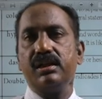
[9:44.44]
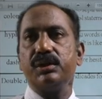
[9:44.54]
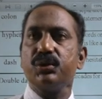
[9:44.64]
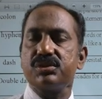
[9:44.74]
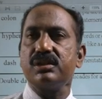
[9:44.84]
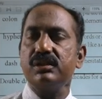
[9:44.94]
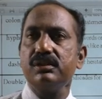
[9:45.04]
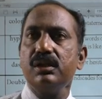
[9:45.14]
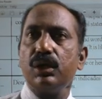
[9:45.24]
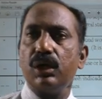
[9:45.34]
Used
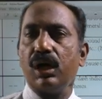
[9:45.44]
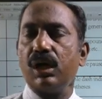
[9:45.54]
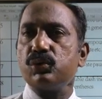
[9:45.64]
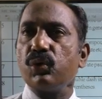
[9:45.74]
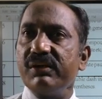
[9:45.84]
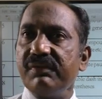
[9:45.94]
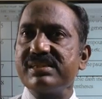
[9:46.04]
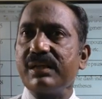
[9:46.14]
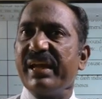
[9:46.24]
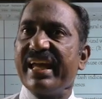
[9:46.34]
to reveal
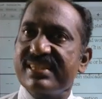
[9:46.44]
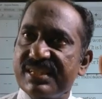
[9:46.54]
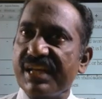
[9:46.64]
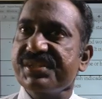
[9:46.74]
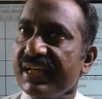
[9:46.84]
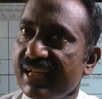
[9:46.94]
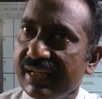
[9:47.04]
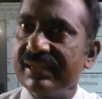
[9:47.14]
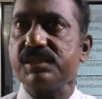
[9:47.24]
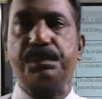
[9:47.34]
some hesitation in